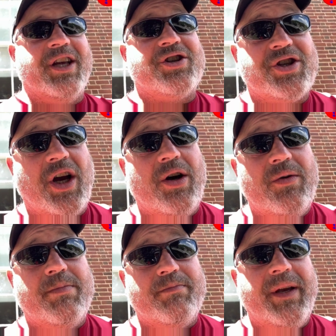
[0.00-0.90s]
this
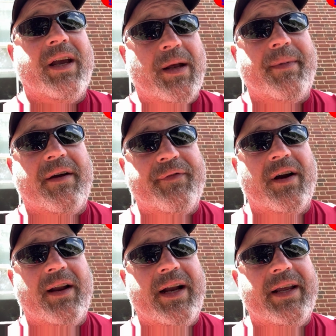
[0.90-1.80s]
show, being in My
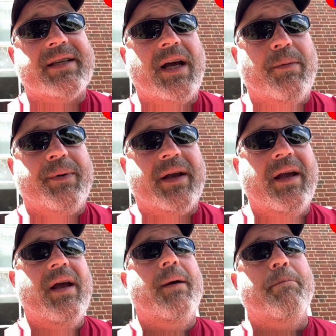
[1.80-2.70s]
Fair Lady, is helping
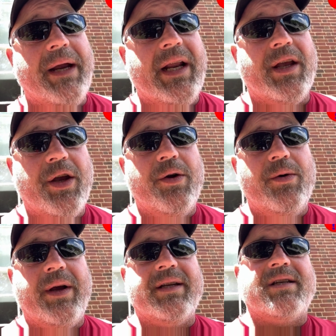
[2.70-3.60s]
meeting you
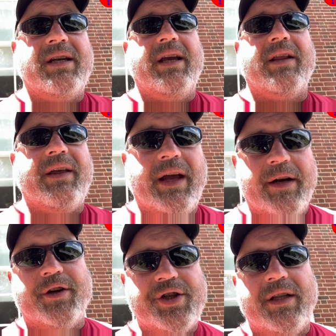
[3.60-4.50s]
and seeing the
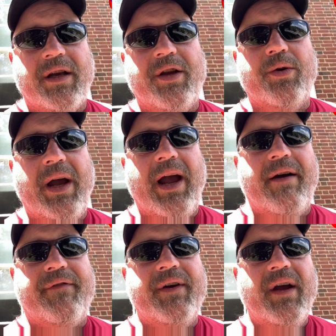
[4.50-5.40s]
energy that you
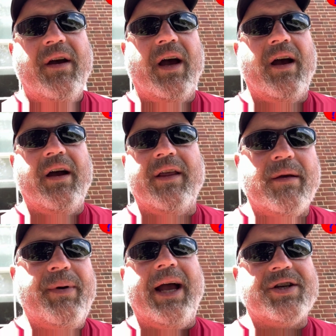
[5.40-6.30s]
have uh, and the
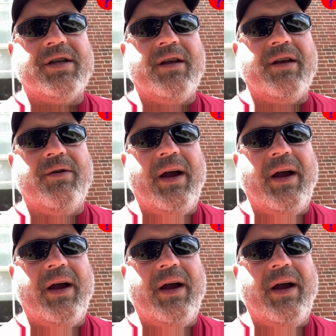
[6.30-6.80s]
passion that you